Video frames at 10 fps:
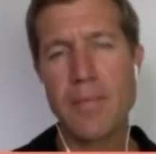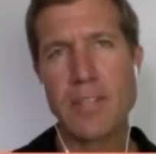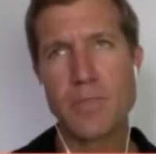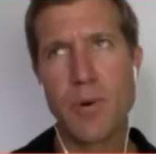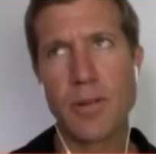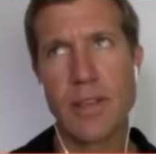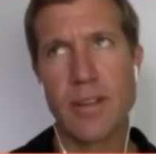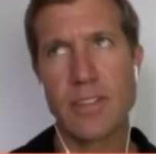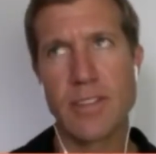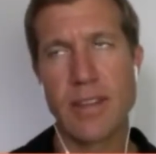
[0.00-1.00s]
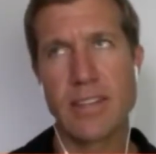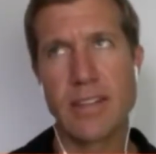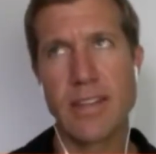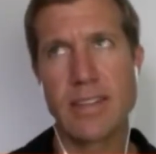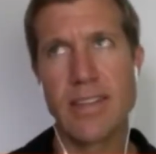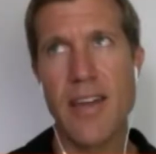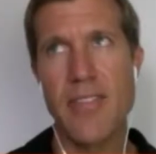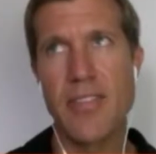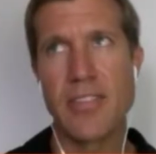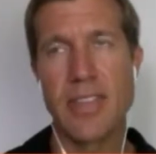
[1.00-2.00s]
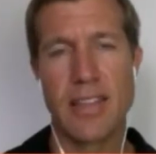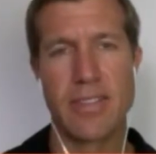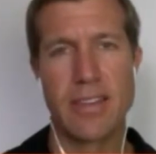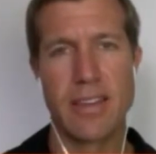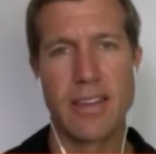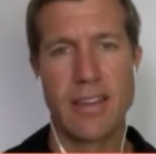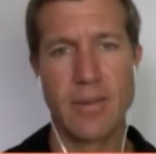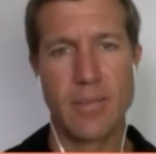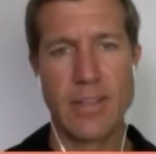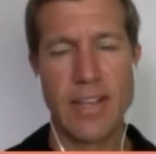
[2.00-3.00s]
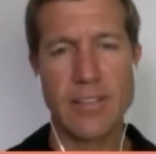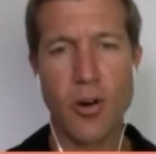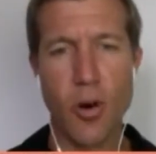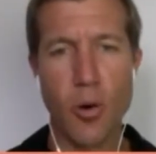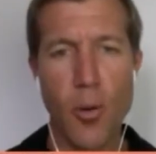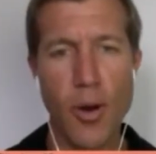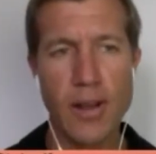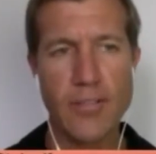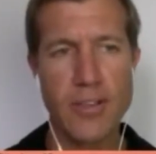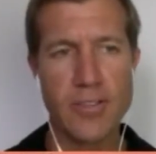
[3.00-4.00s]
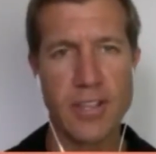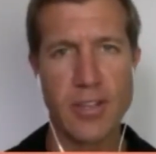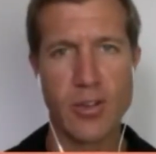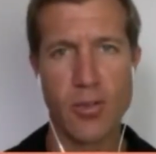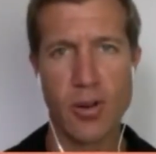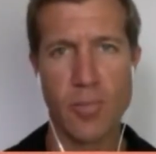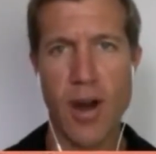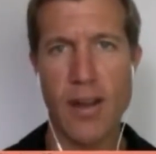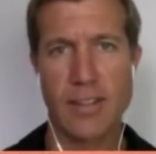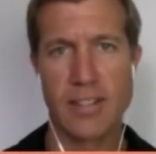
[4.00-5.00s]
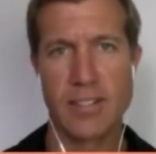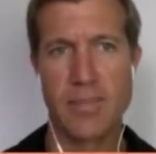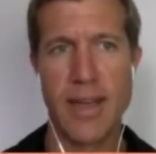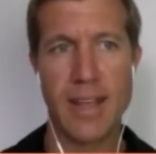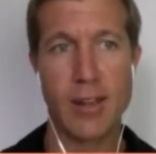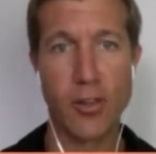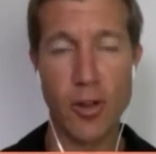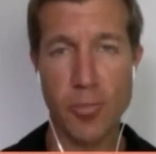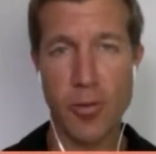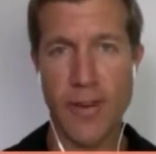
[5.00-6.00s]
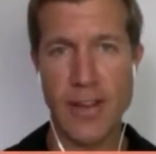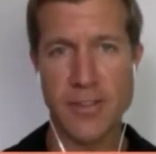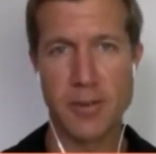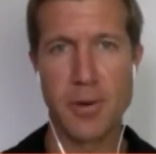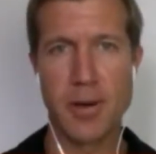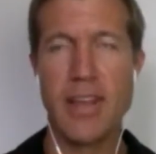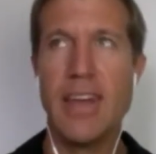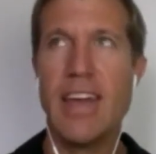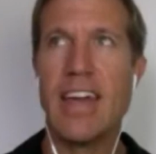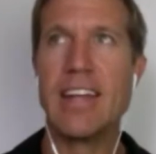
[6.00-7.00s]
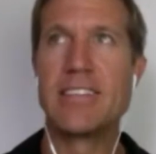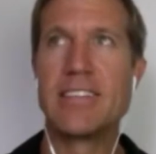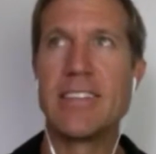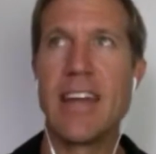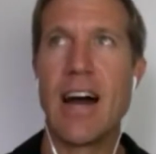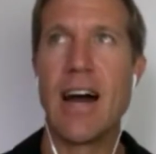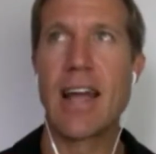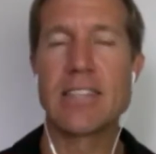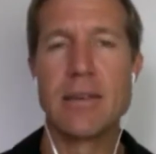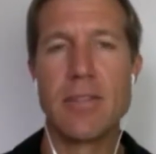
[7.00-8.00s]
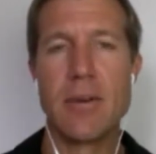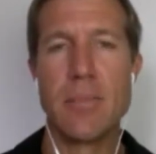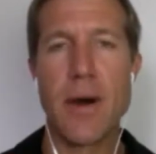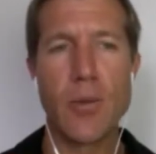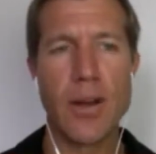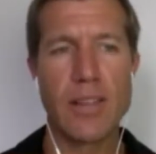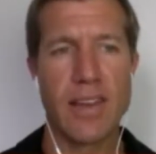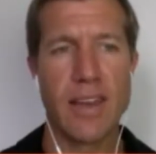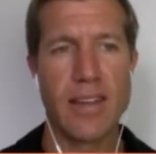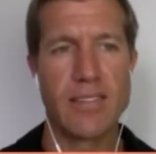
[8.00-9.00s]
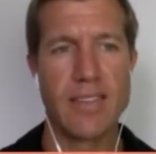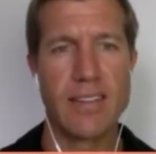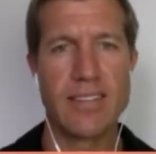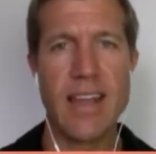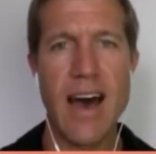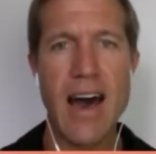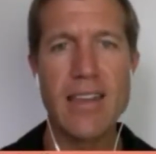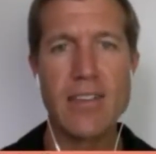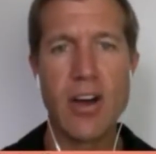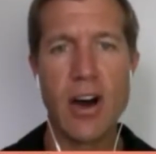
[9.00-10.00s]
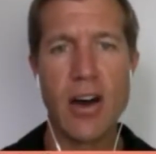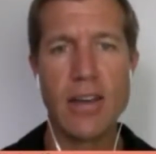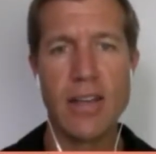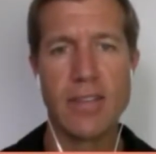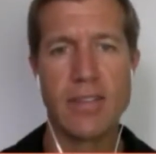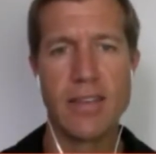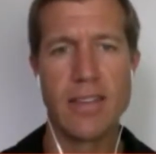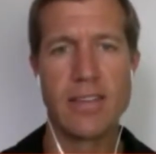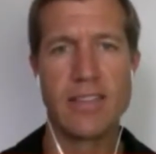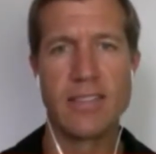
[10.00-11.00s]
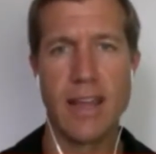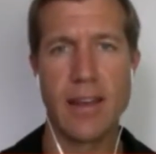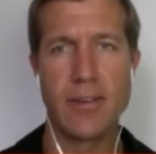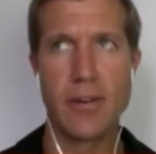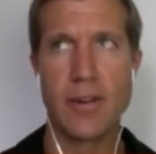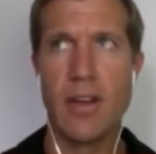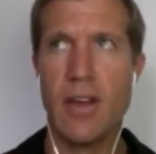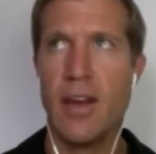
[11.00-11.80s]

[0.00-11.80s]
misspoke there and said it's not that because that's the whole point of using your products is to make it look professional, but it's, I guess the better way to say it is that it's not done in the standard,